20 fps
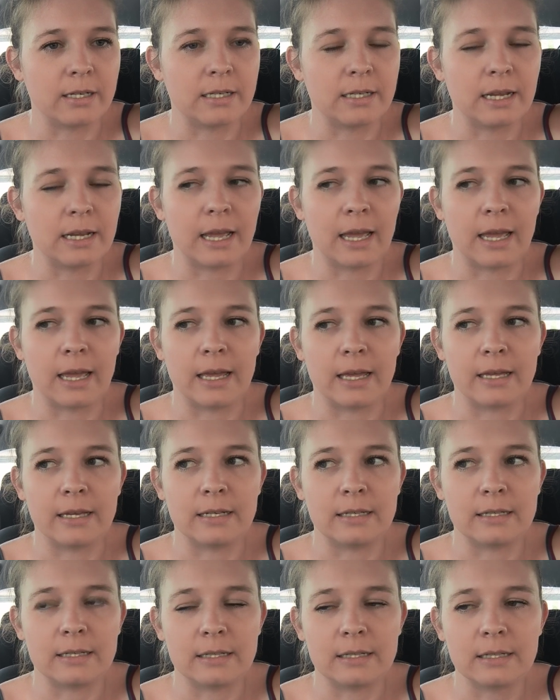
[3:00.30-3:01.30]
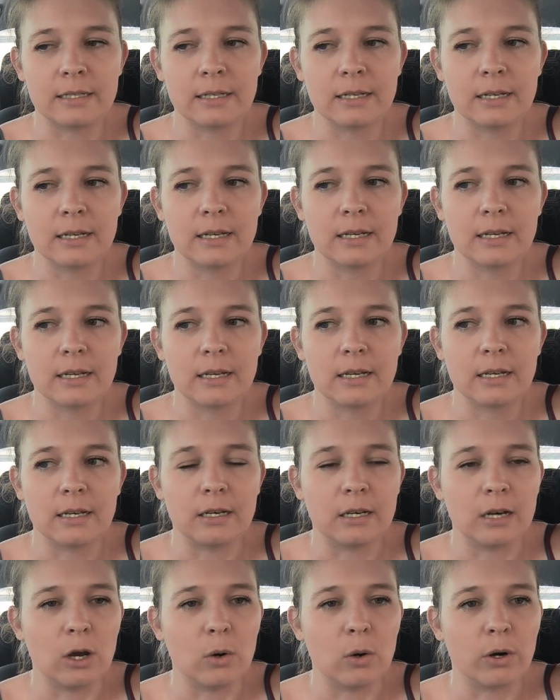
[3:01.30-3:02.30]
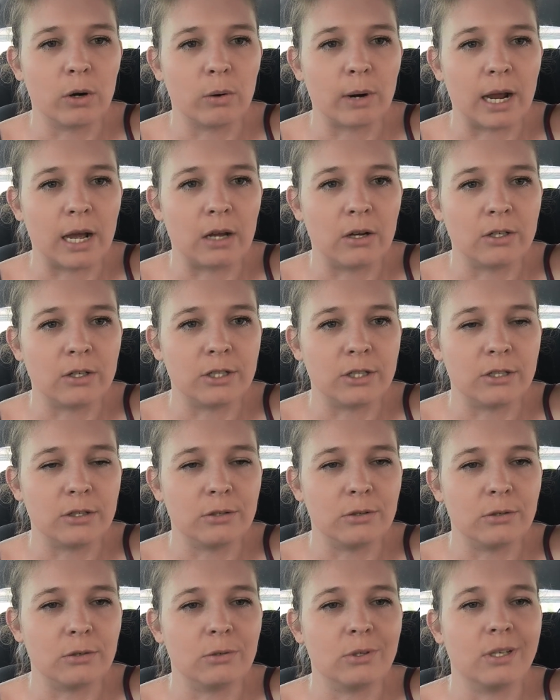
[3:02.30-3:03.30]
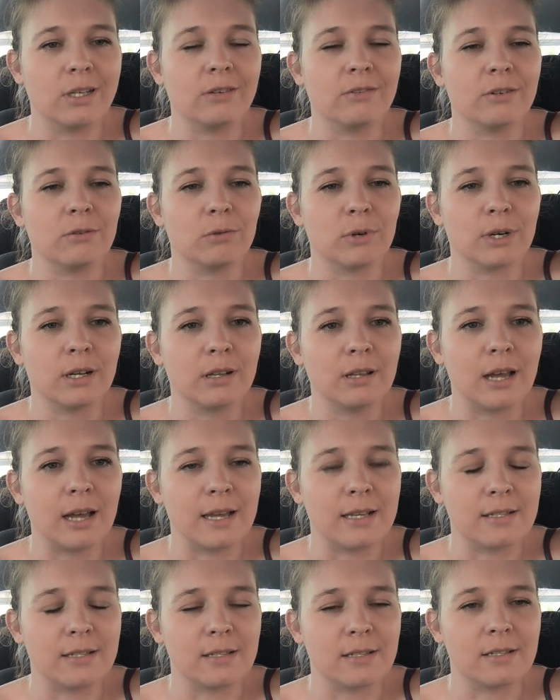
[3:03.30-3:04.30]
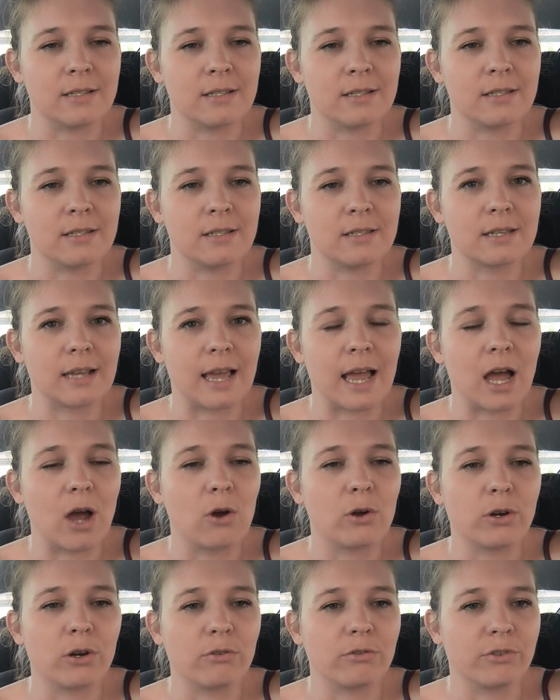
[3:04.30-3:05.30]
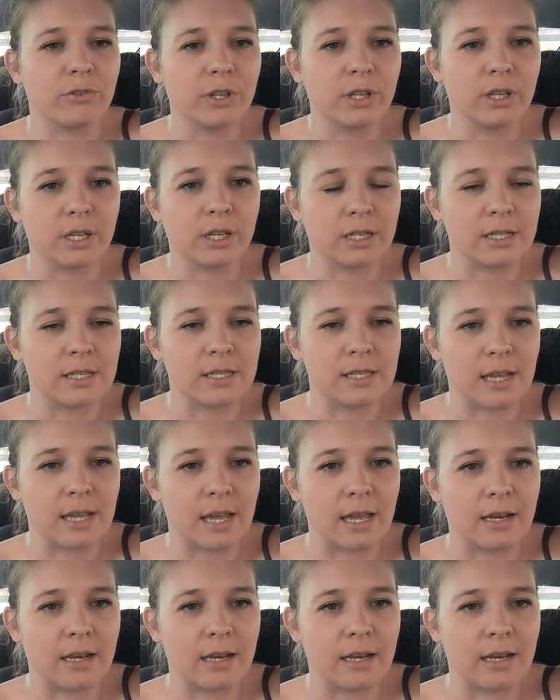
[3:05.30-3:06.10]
and no one around you even realizes how you're feeling inside.